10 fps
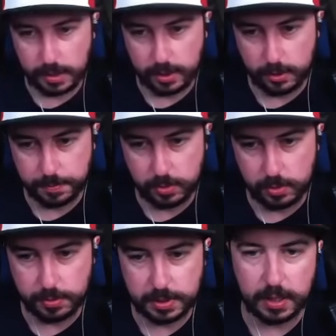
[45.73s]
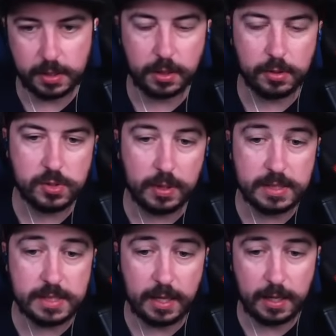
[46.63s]
I hope you knew what that ghost
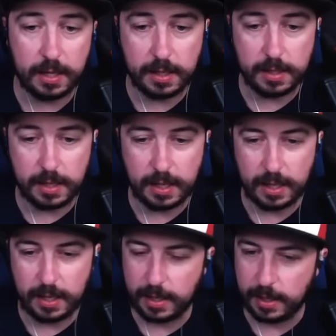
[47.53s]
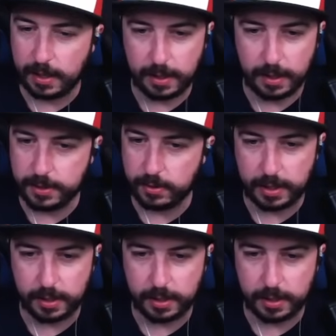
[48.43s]
was, and I know I had a